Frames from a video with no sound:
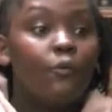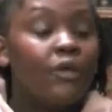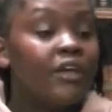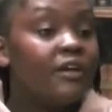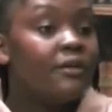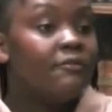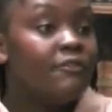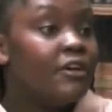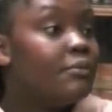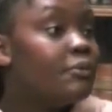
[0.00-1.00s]
we are
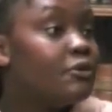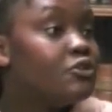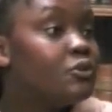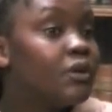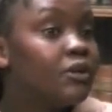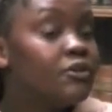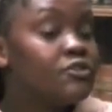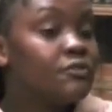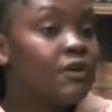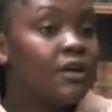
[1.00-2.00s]
very prone to it
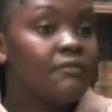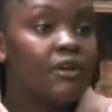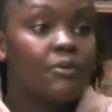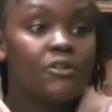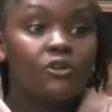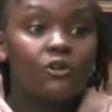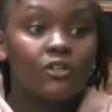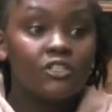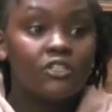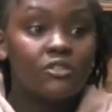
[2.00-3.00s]
because of our environmental
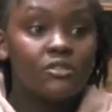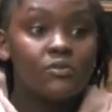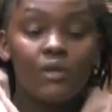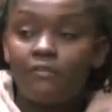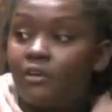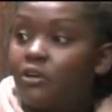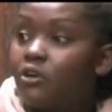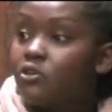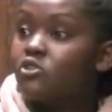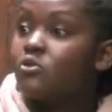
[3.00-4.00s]
conditions. We are very
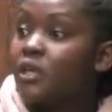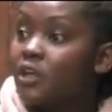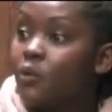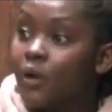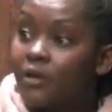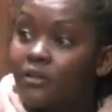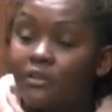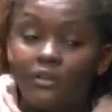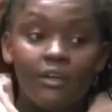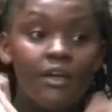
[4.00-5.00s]
close to the equator.
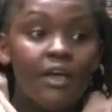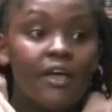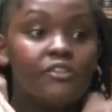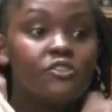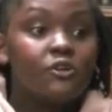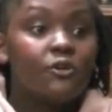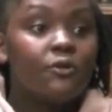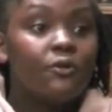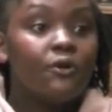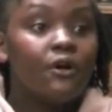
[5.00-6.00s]
And
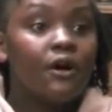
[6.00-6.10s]
so